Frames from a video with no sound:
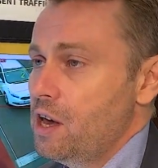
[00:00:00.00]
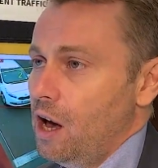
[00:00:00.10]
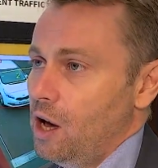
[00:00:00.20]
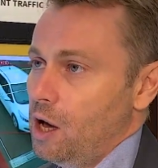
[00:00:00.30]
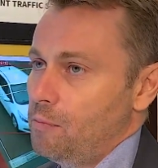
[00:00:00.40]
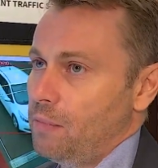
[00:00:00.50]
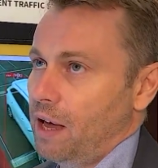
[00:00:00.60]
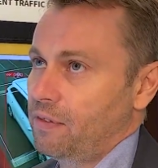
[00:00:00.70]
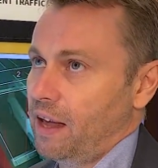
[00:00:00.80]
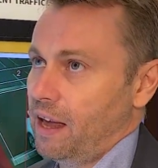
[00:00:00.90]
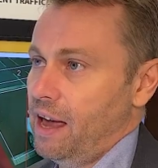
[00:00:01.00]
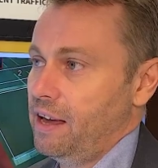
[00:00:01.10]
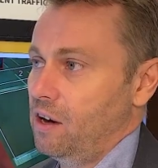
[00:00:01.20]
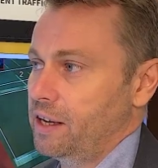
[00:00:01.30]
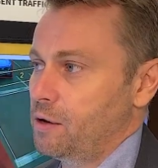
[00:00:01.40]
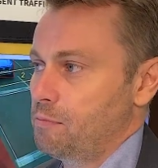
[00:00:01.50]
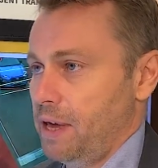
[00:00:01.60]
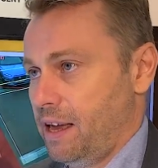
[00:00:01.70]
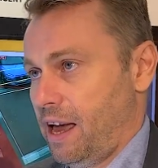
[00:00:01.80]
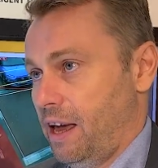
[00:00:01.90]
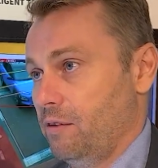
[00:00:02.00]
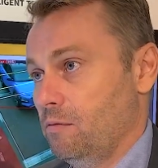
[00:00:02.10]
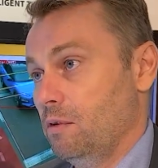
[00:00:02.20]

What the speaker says: And that AI can pick out,